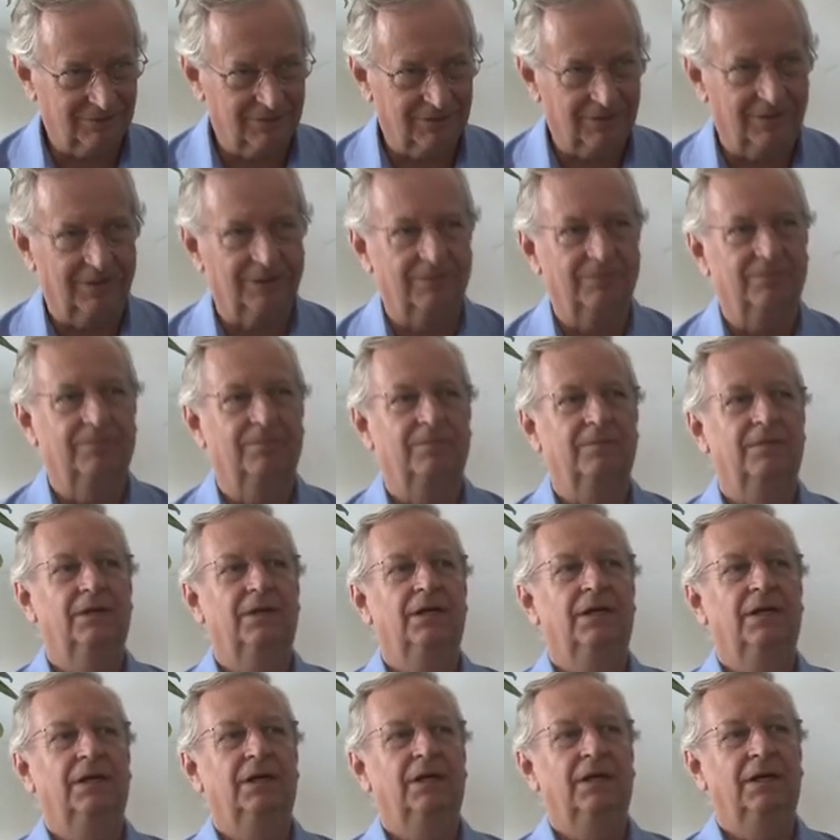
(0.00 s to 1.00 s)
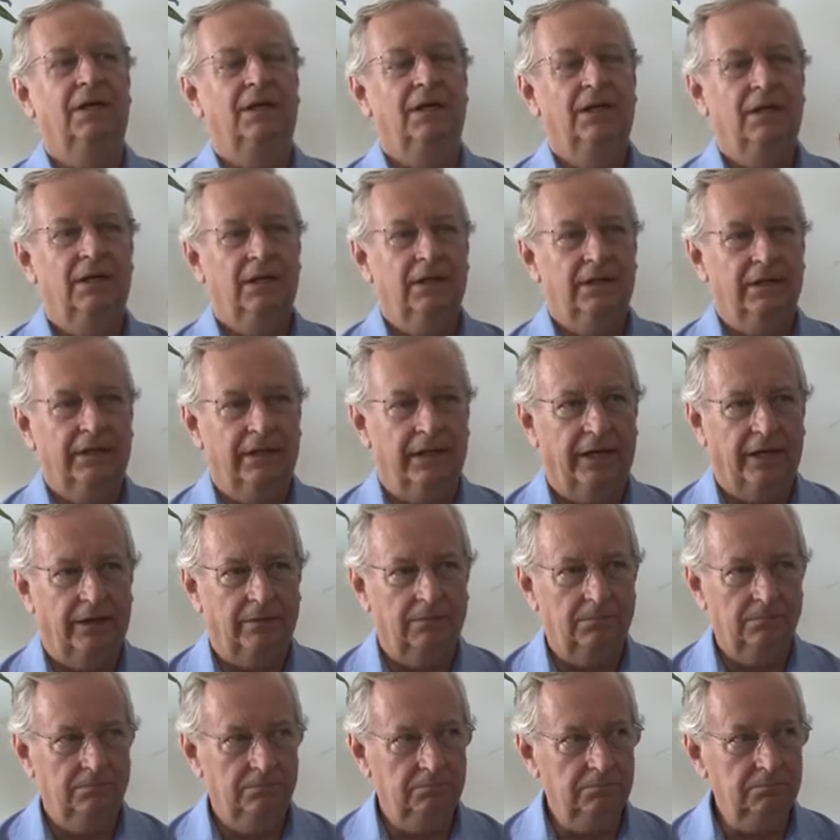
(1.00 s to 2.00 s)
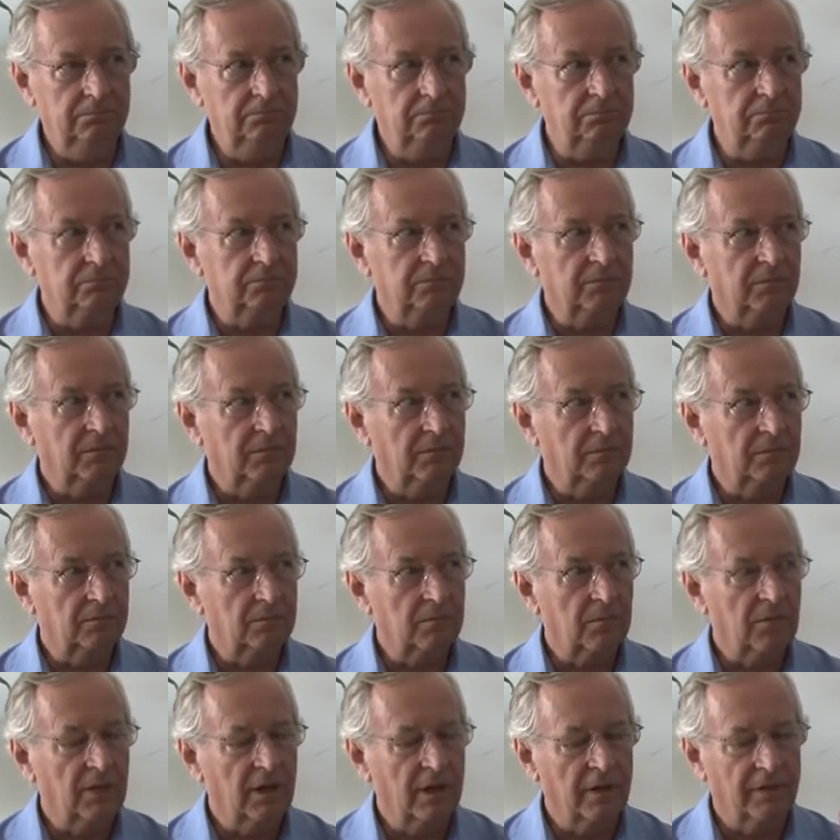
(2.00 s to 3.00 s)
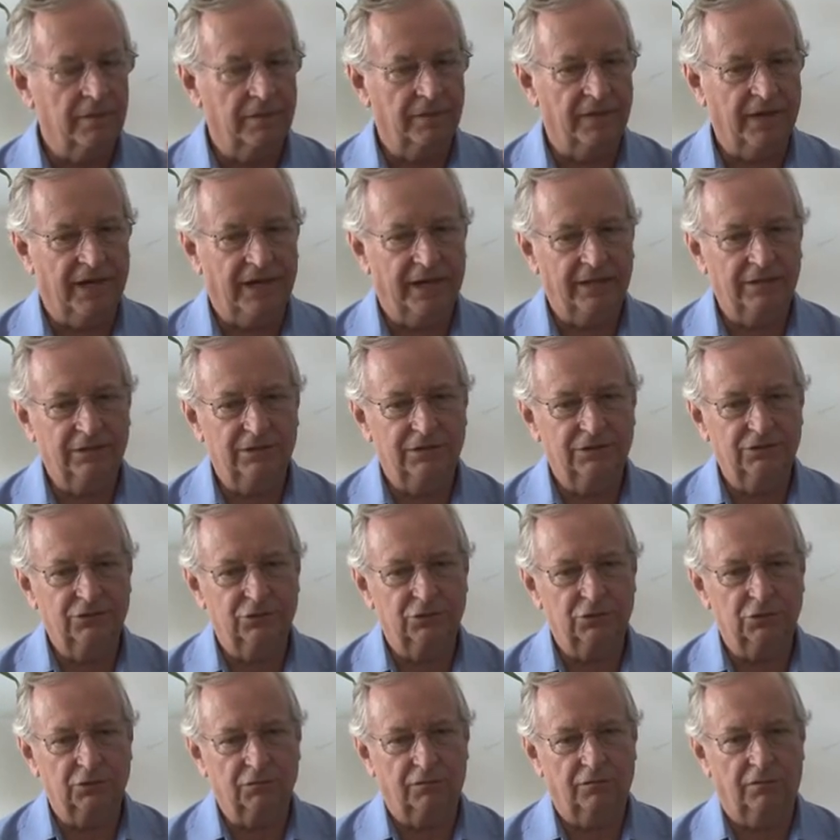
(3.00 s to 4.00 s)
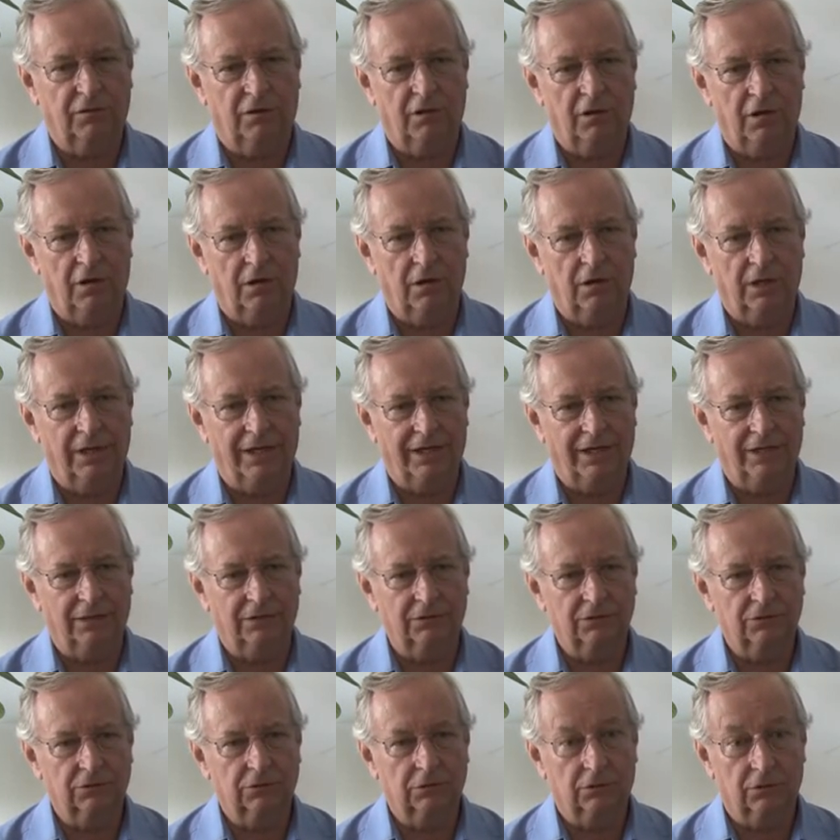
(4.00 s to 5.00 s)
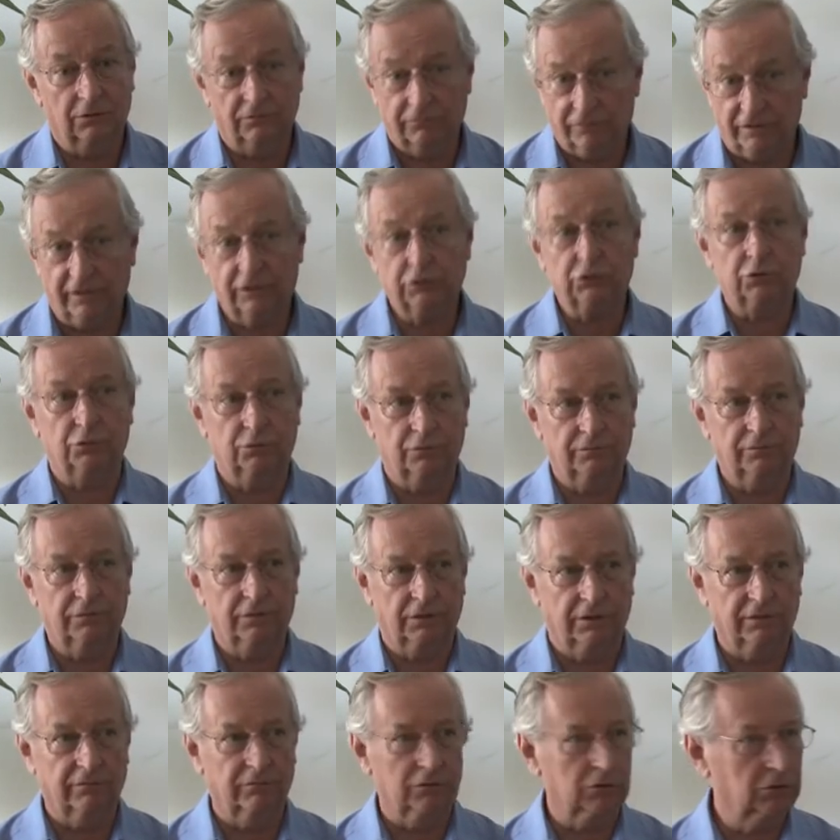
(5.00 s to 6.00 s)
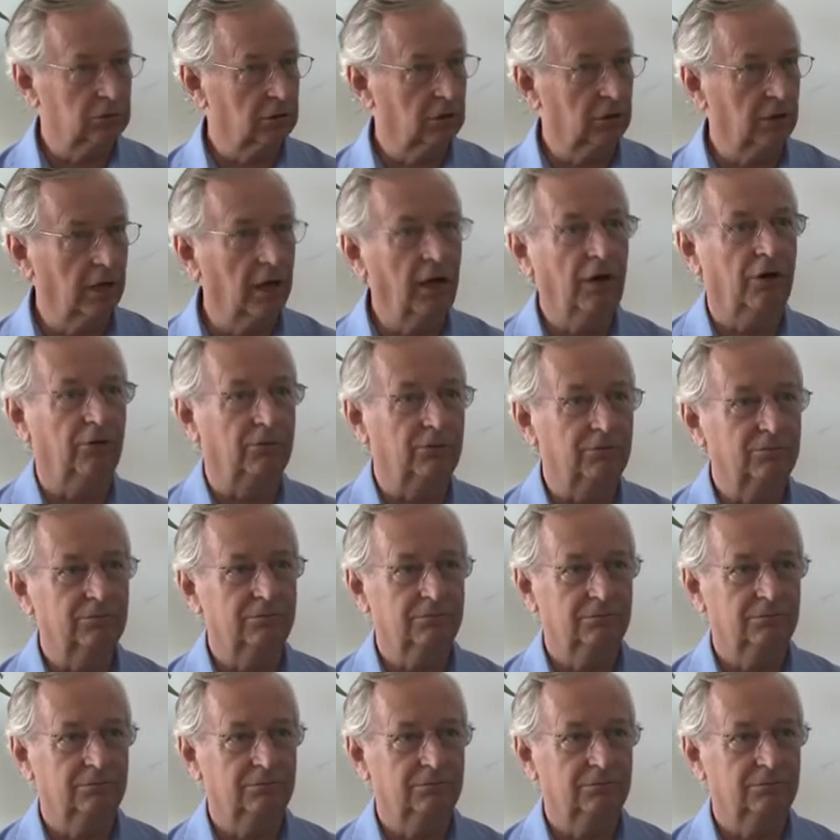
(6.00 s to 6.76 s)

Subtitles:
Okay. Now, that is as far as conventional forgiveness can go.